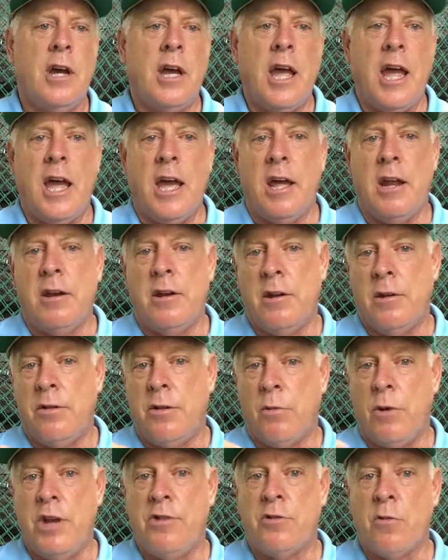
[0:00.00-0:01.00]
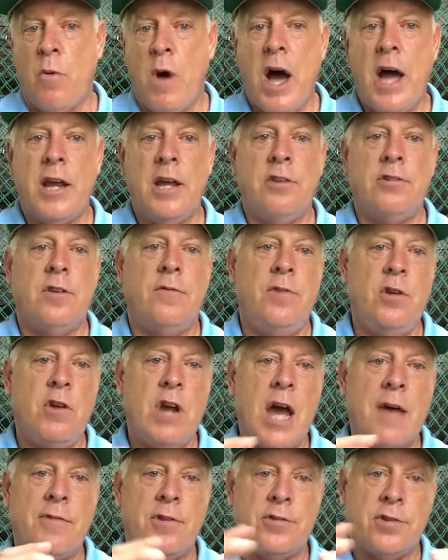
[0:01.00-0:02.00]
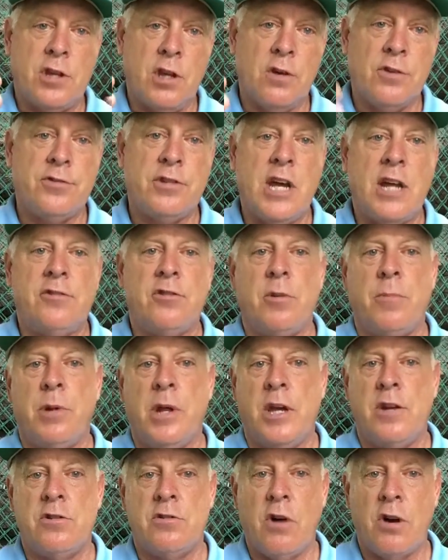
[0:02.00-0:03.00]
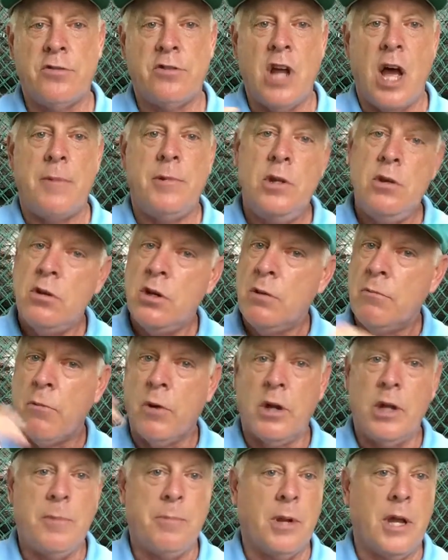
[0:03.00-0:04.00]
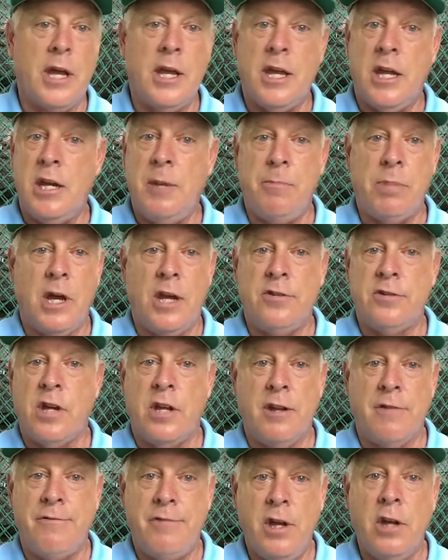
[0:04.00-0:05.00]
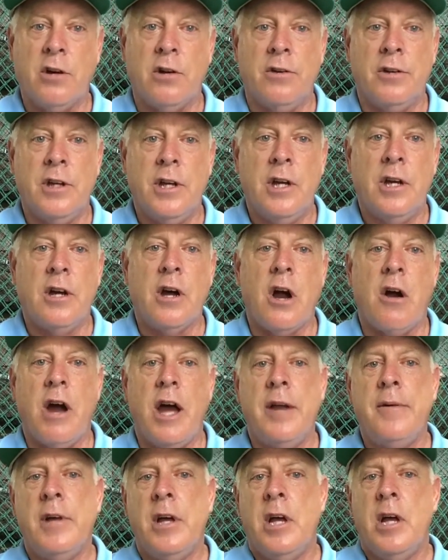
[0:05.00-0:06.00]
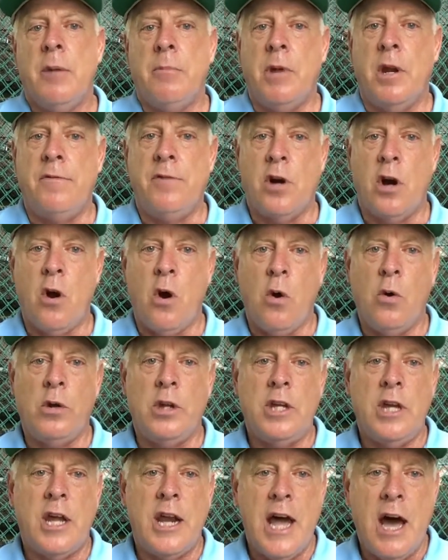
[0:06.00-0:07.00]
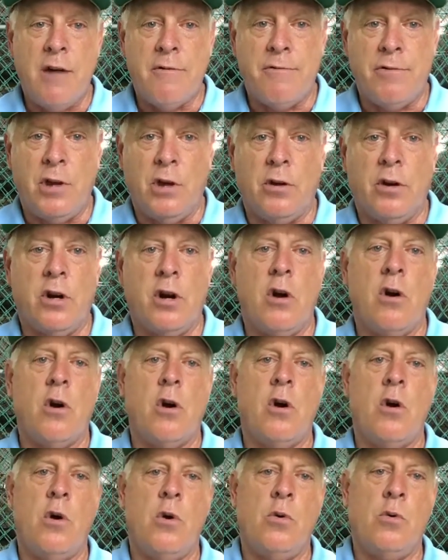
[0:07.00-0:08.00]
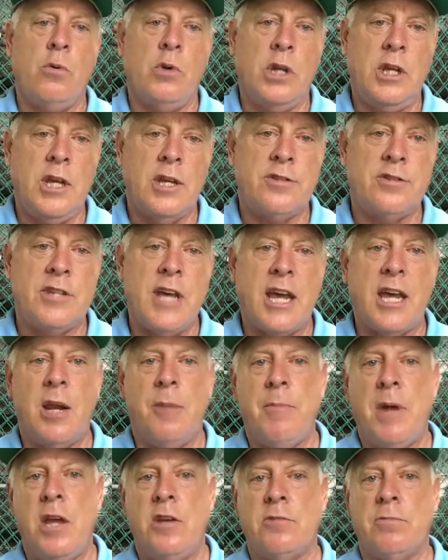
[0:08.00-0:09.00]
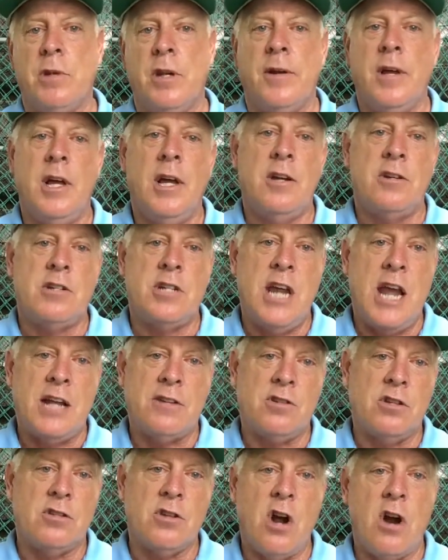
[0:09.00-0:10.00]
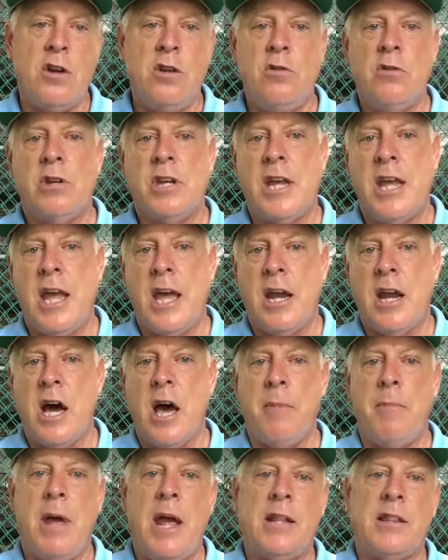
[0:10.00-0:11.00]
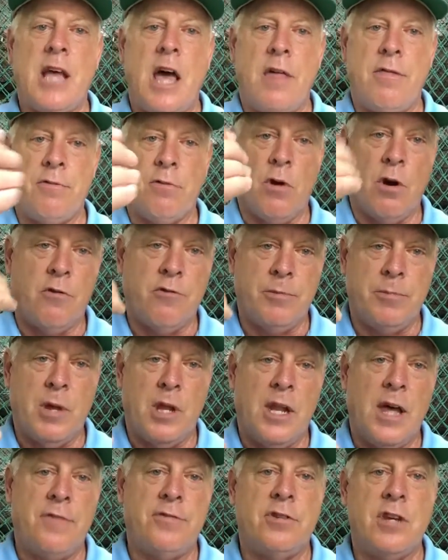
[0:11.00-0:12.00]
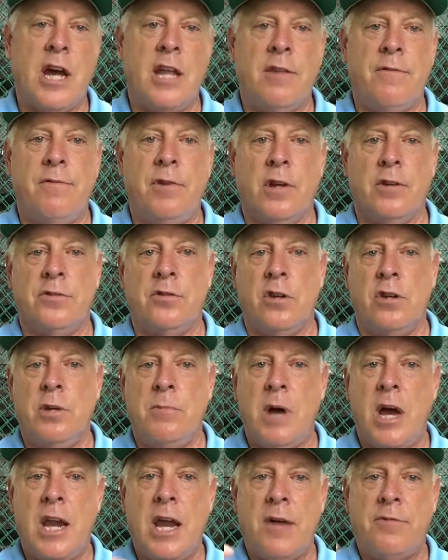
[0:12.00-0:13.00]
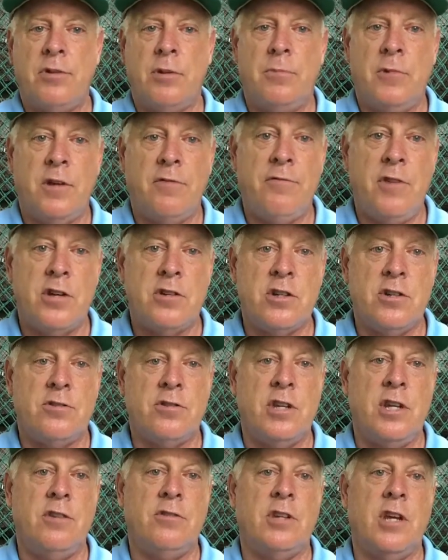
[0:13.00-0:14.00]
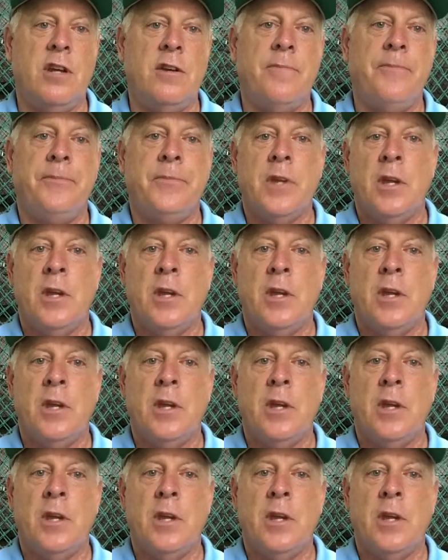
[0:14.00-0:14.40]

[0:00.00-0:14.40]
And the reason why is if you have the skill sets to play shortstop, you can really play any place on the field, all right? But if you're only an outfielder or only a second baseman, chances are you cannot make that throw from the left side of the field. So you might have some deficiencies in